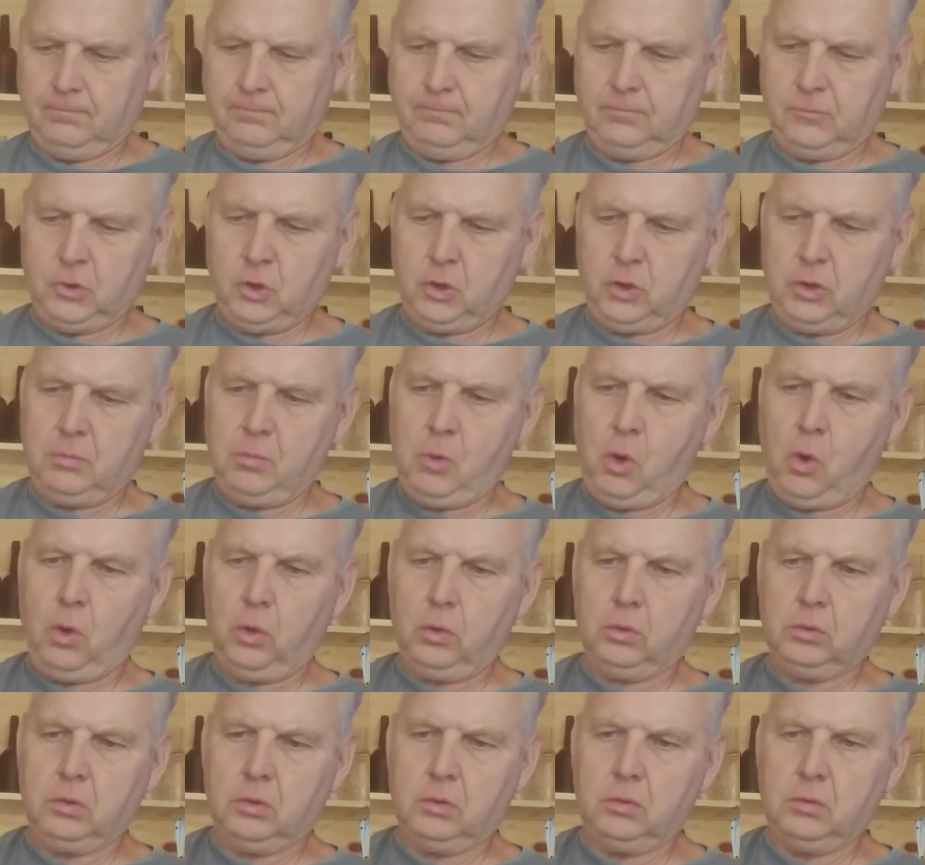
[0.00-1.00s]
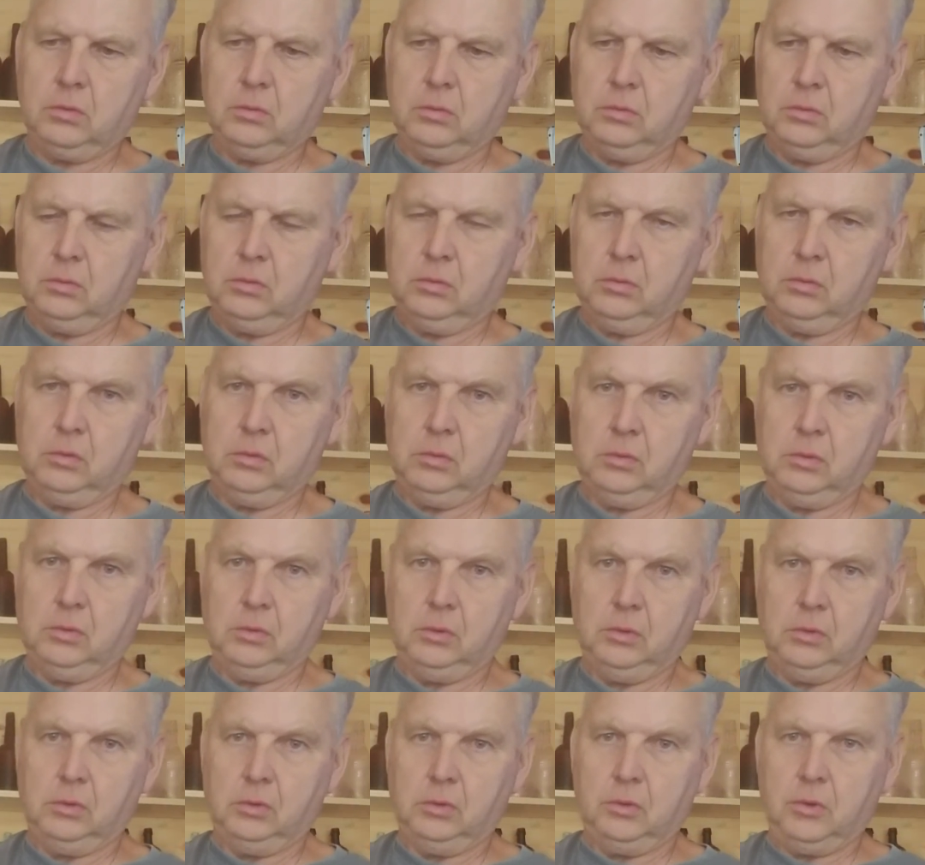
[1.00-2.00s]
Turn mold,
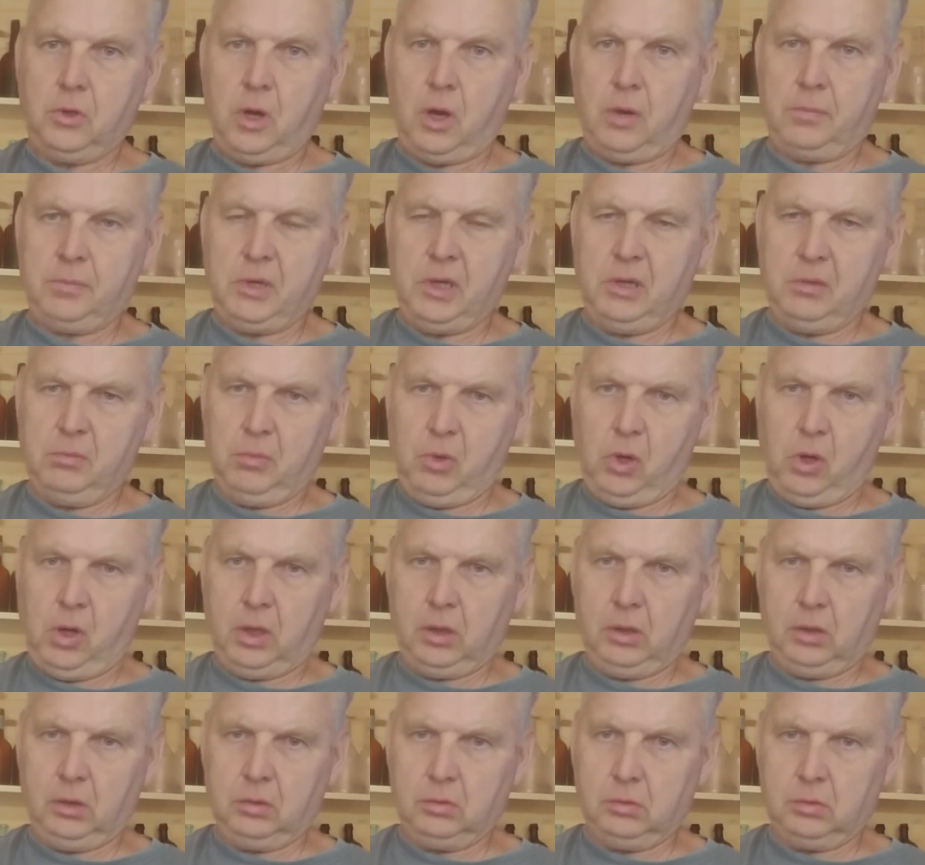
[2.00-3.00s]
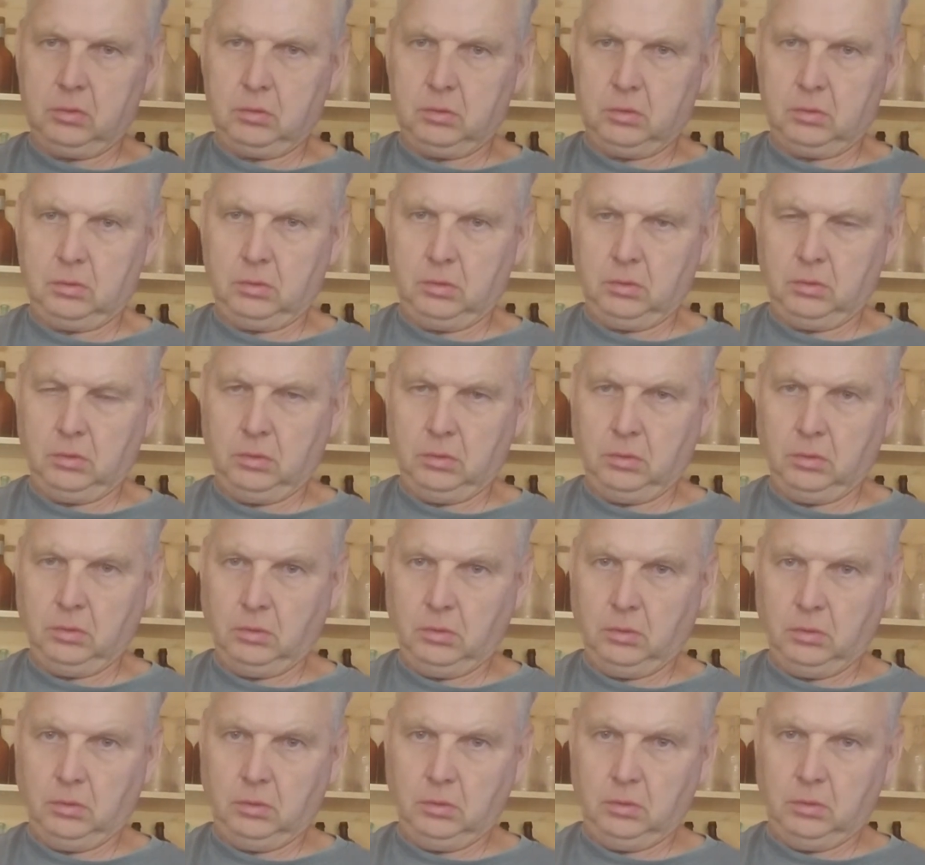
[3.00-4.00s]
top end bottle.
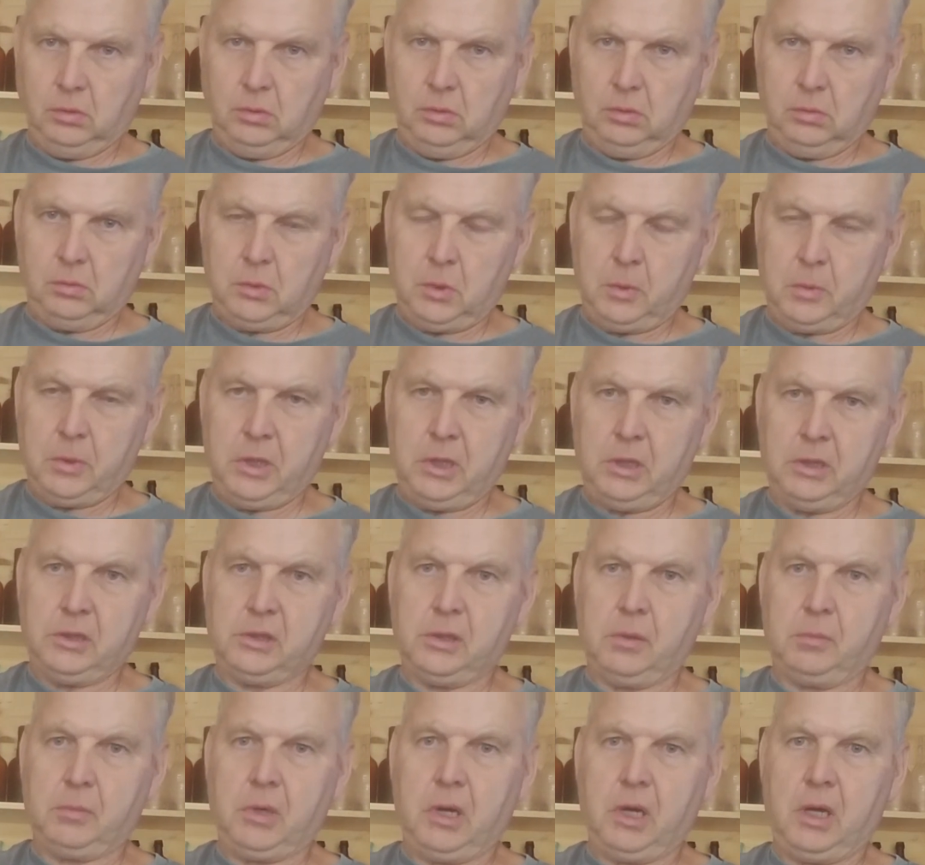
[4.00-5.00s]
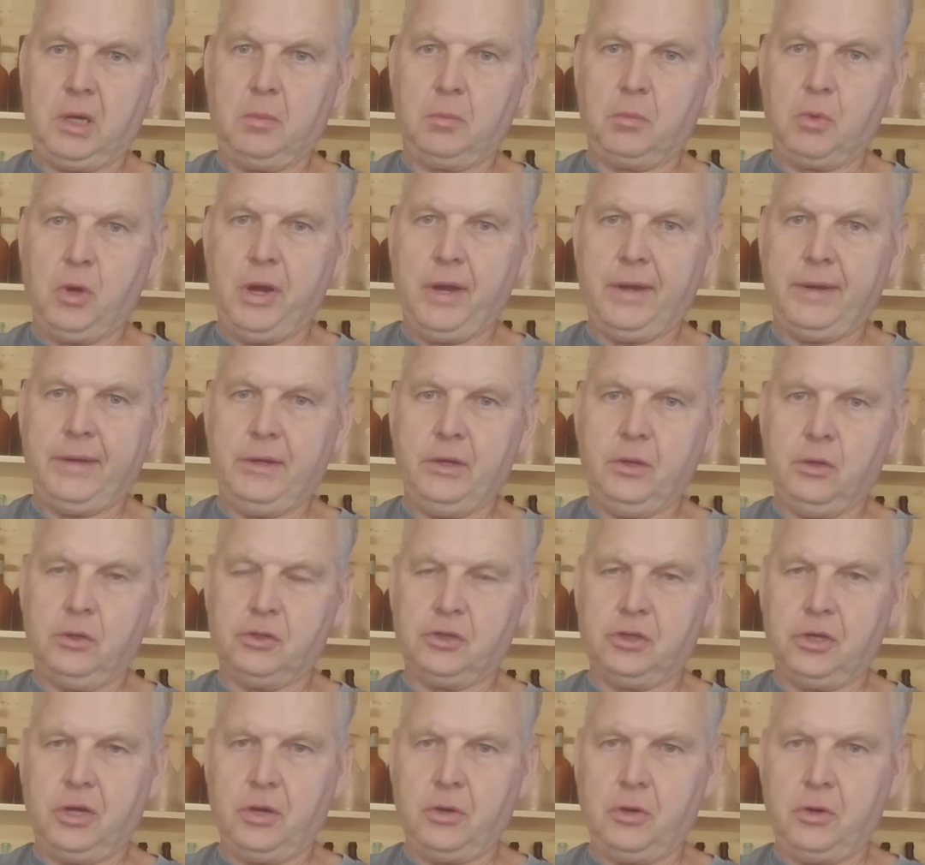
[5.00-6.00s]
We had some kind of brandy or
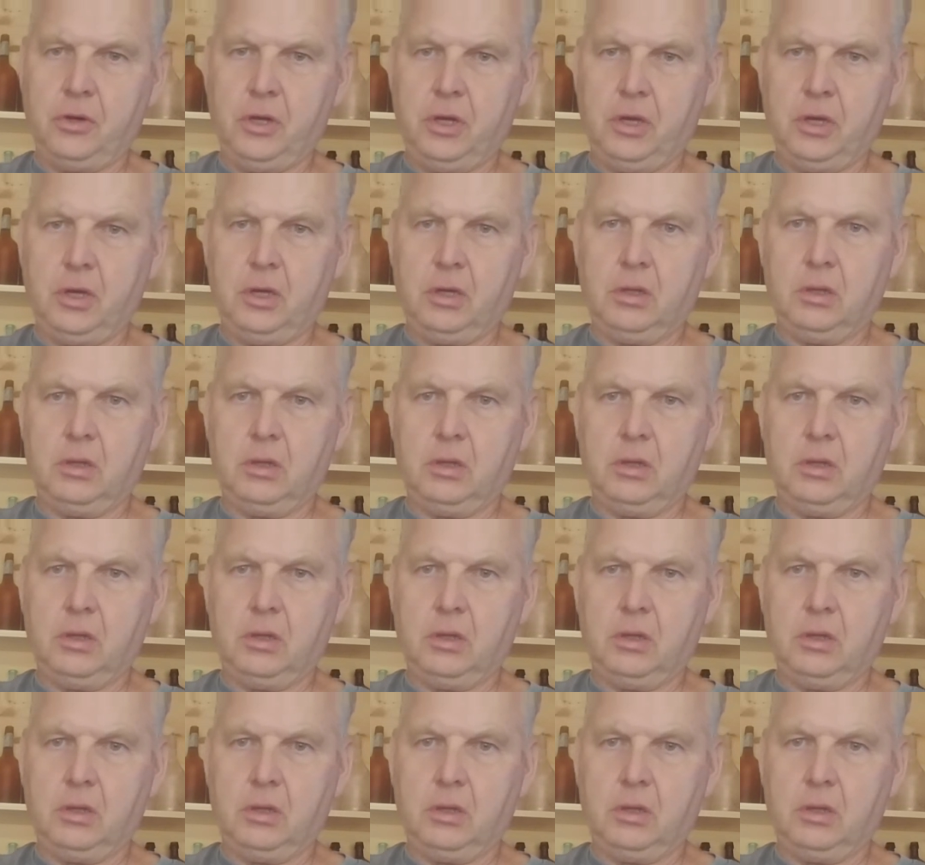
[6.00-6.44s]
sherry in it.